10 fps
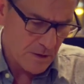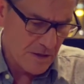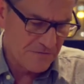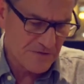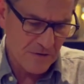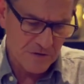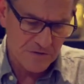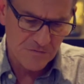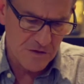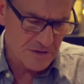Lift out
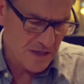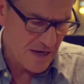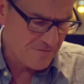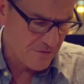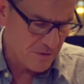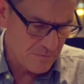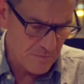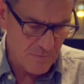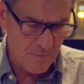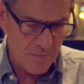this first level,
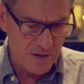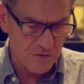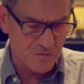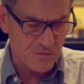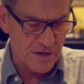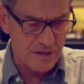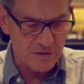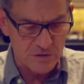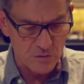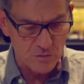and you're straight
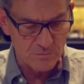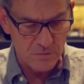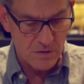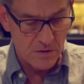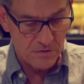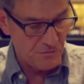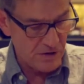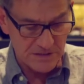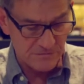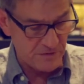into the
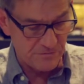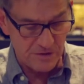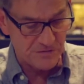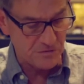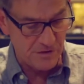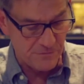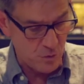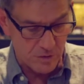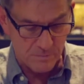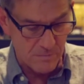rest of it. Very
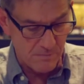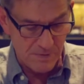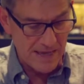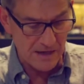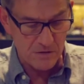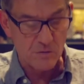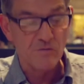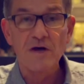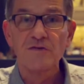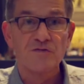straightforward. Black
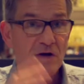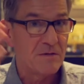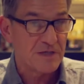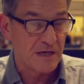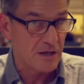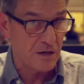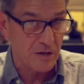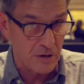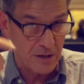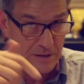or red straps, any color
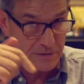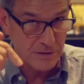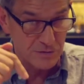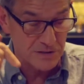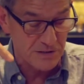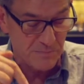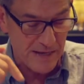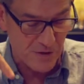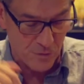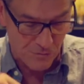you like, as long as it's
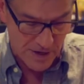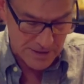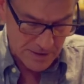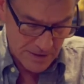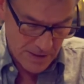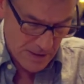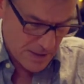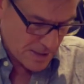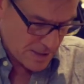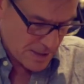black or red.
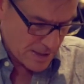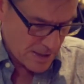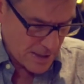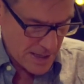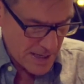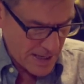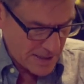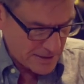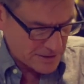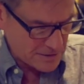
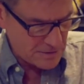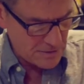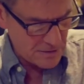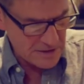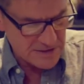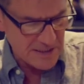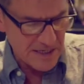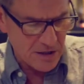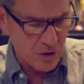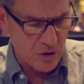And let's
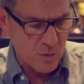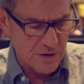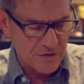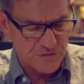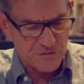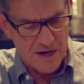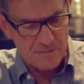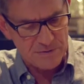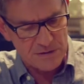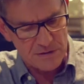take a look at one of the
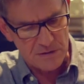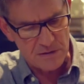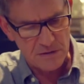straps.